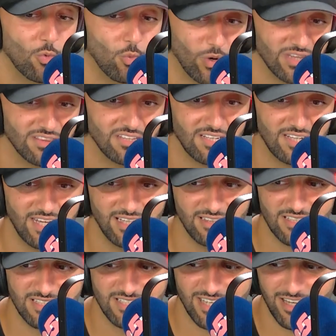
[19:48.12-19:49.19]
win the league
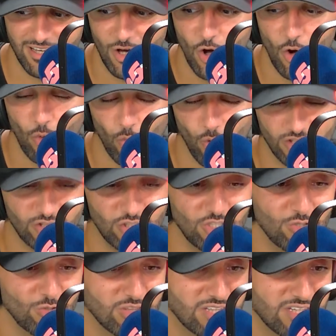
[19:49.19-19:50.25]
this year. What do
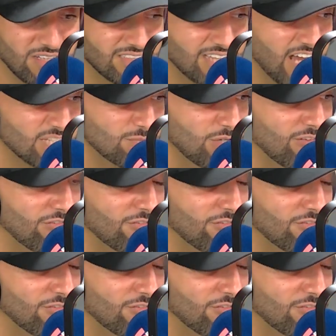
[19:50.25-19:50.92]
you think? Text me on